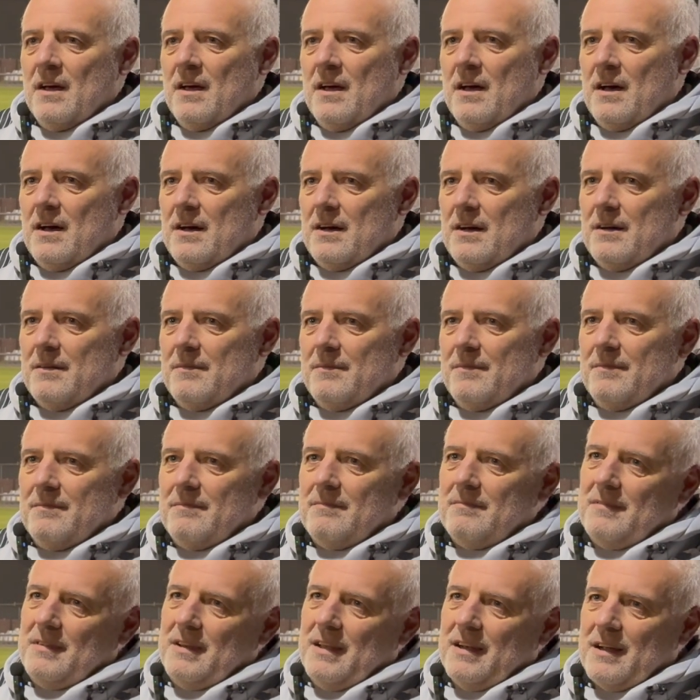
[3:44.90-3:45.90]

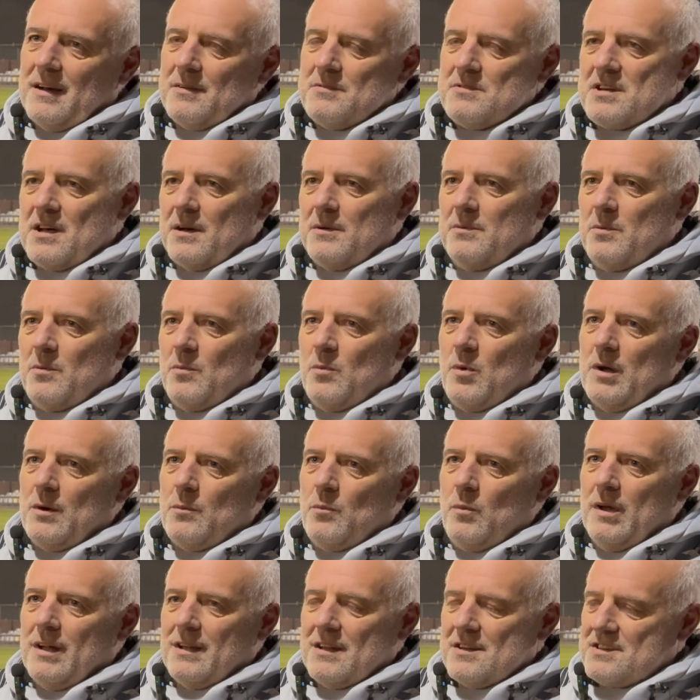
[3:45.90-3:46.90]
So
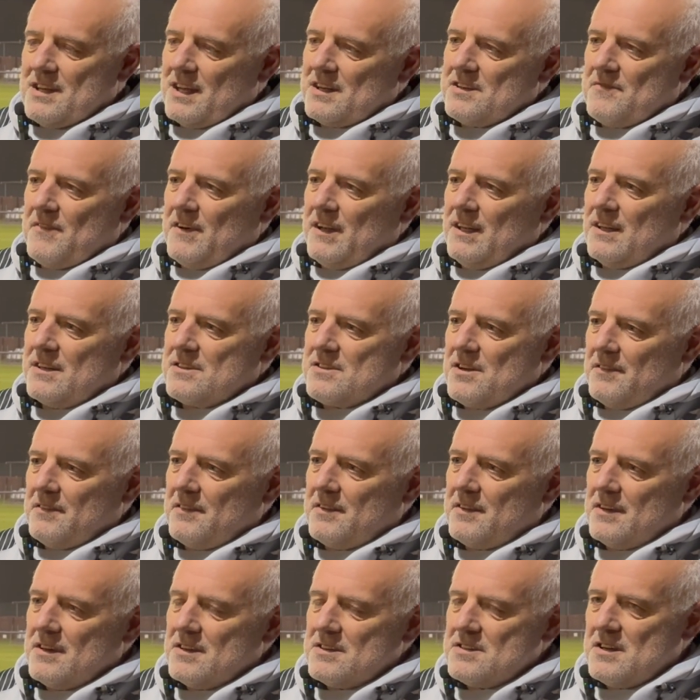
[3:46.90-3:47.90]
we'll assess Felix on
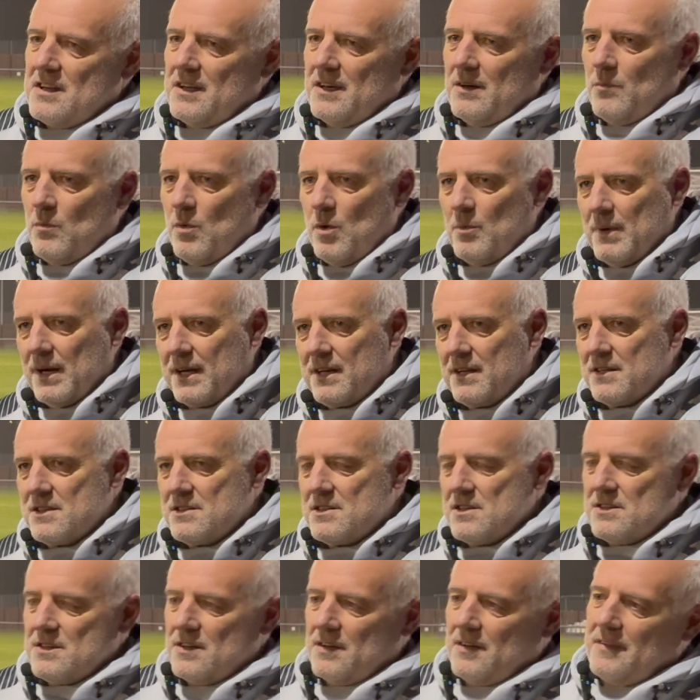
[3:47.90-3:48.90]
Thursday and we'll make a
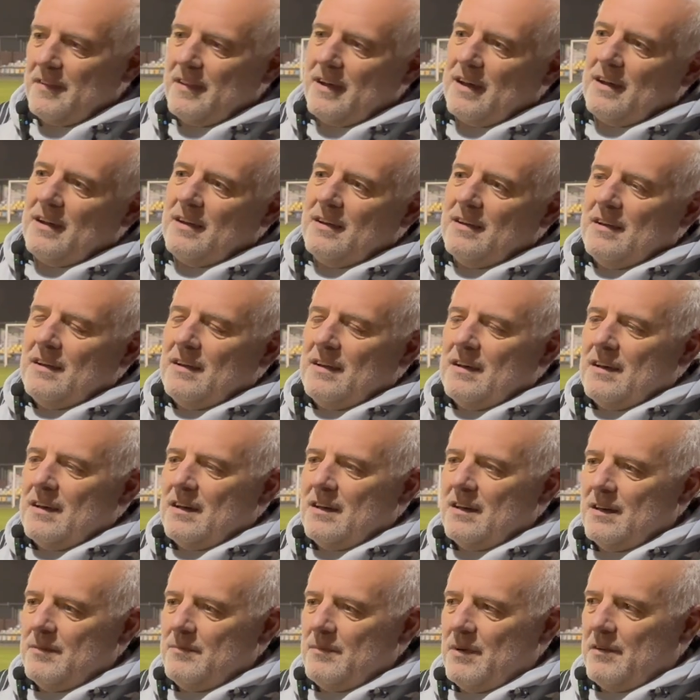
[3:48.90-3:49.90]
decision on that.
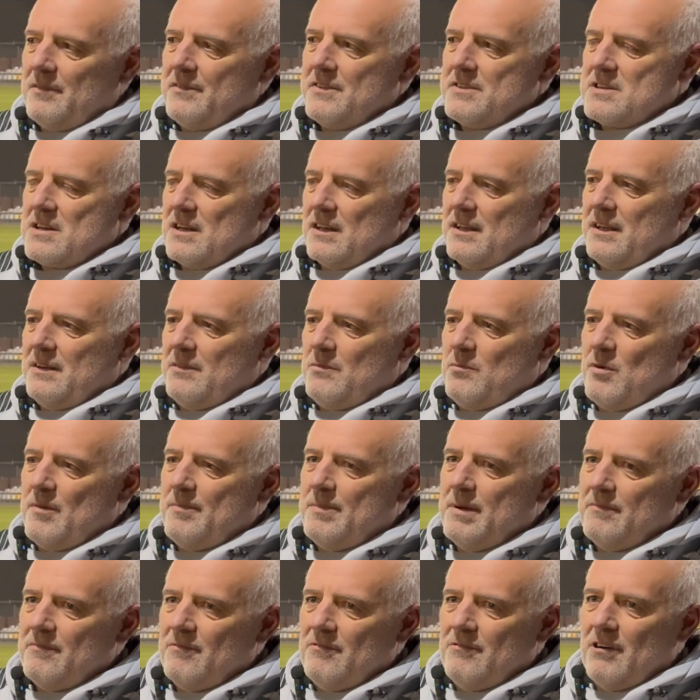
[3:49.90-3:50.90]
Obviously,
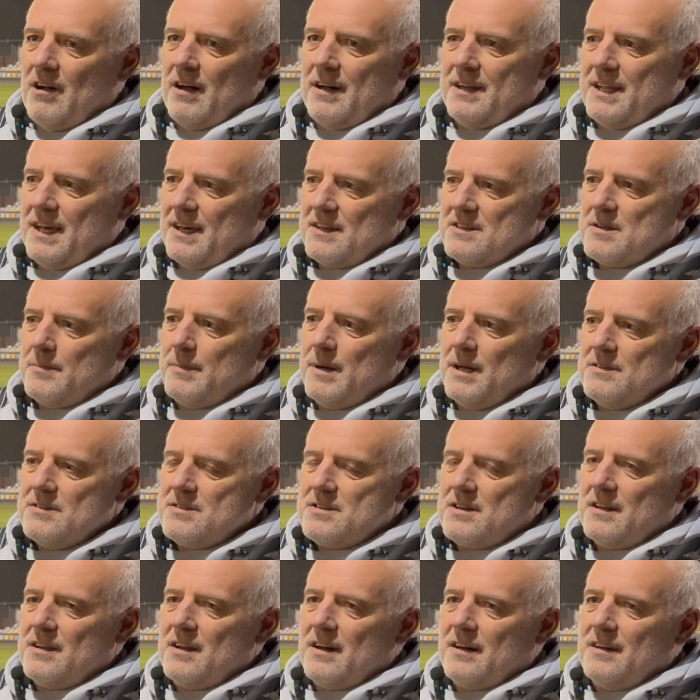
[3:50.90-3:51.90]
we've been right down to
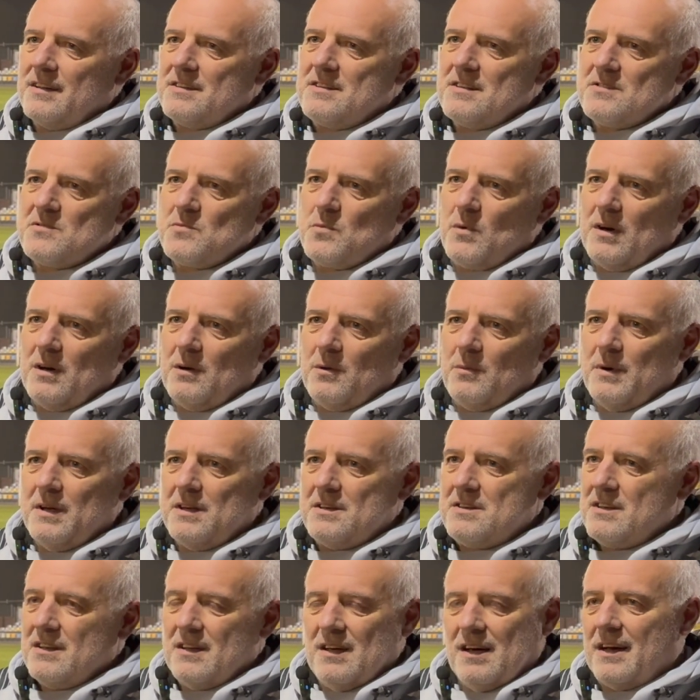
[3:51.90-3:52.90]
bones tonight as well,
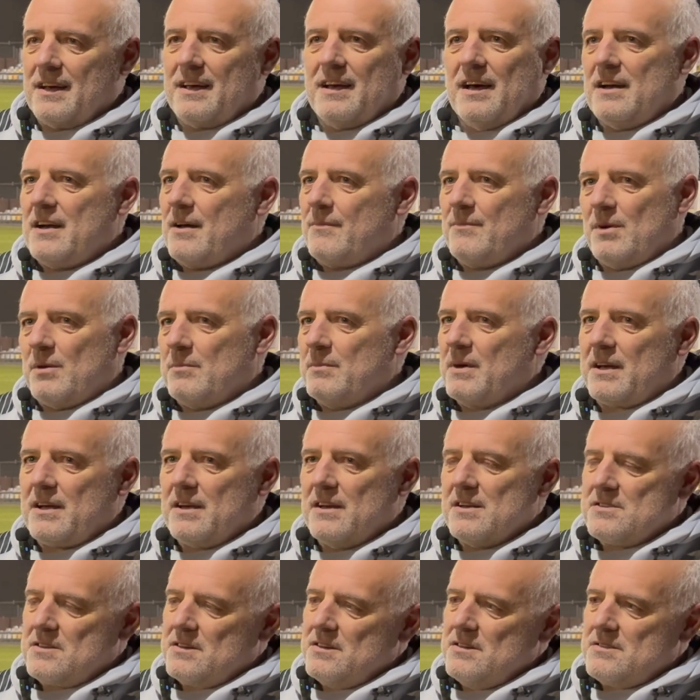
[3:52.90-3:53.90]
which again, I'm not
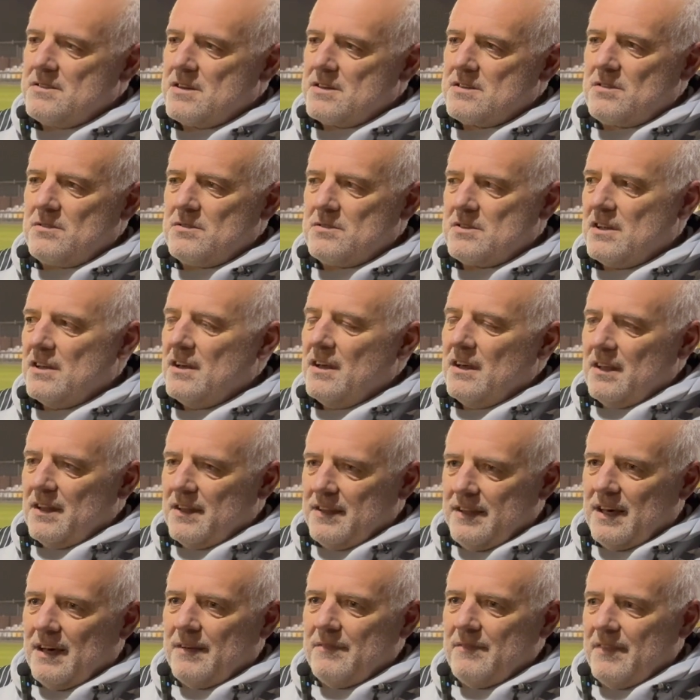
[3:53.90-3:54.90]
making excuses, because
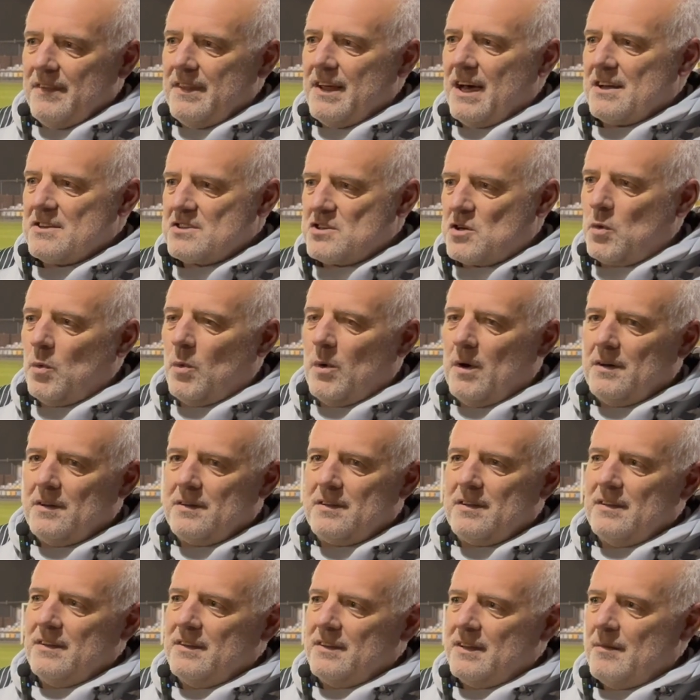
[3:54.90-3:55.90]
that
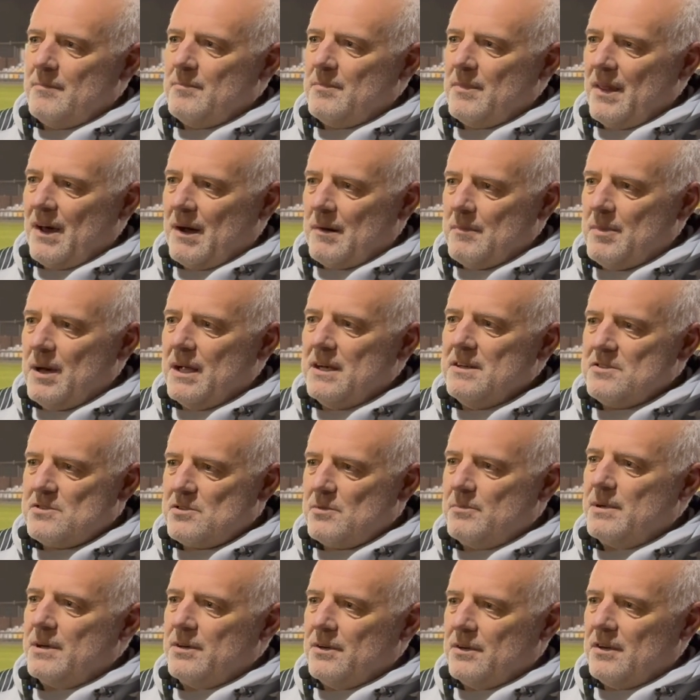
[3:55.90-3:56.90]
squad and then that bench
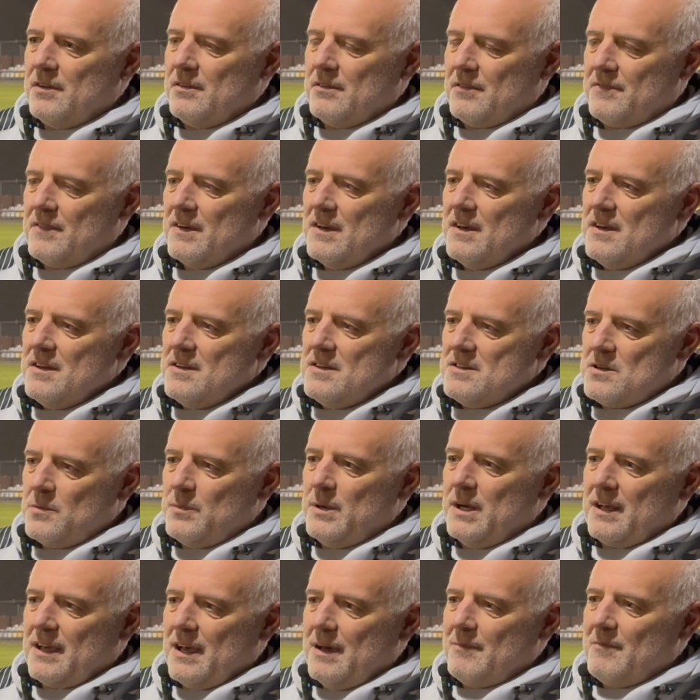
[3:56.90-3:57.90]
should be good enough to
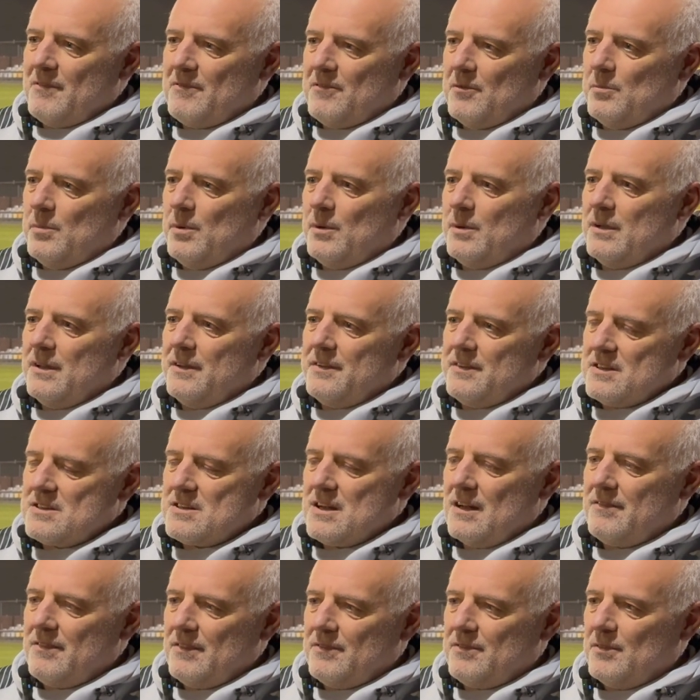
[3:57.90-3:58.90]
win a game of football at
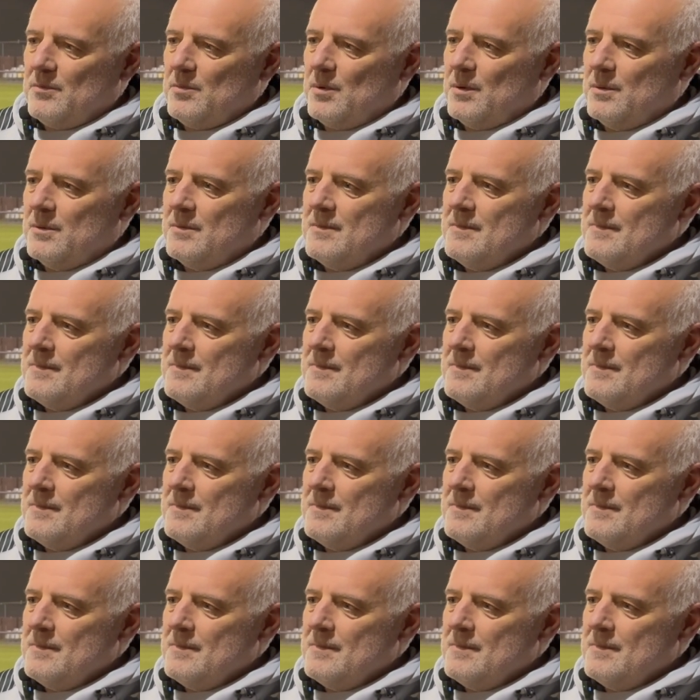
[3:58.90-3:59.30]
this level of football.